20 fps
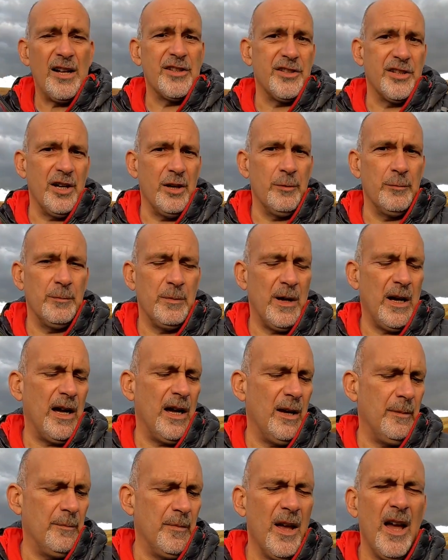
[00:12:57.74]
I don't
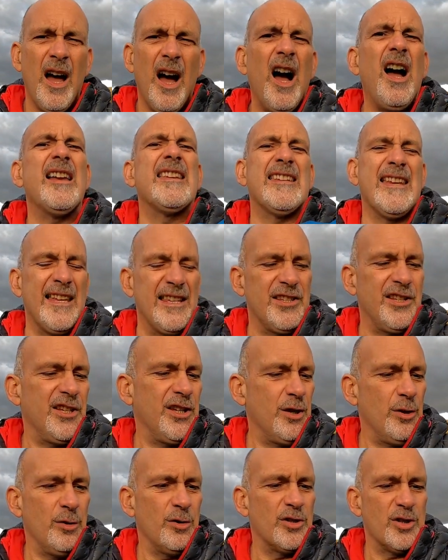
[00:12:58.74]
know. I tend
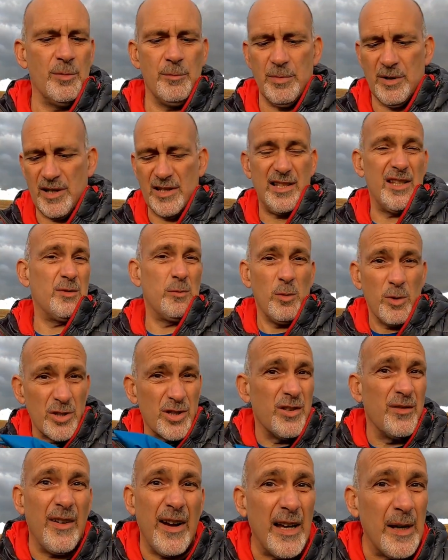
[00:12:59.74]
to use them because it's what's